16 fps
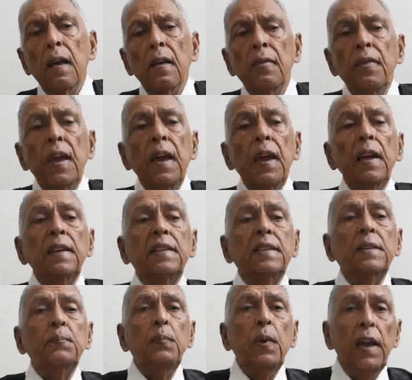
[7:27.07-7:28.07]
They
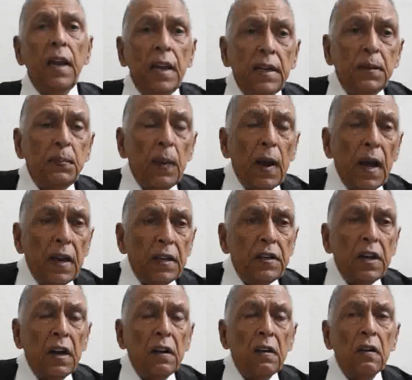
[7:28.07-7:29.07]
speak
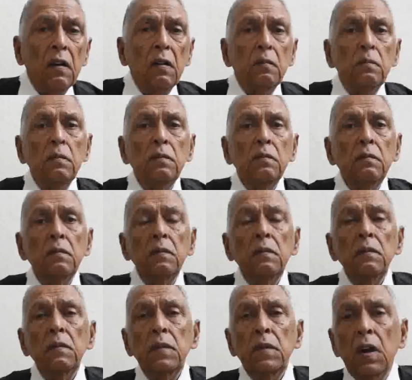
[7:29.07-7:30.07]
Spanish at home,
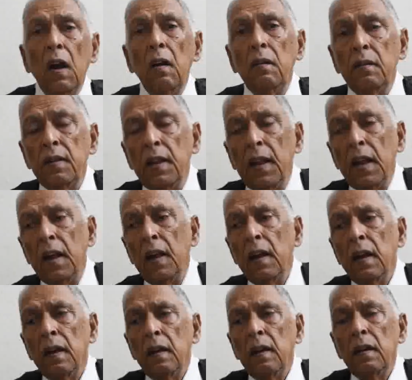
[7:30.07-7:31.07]
don't they?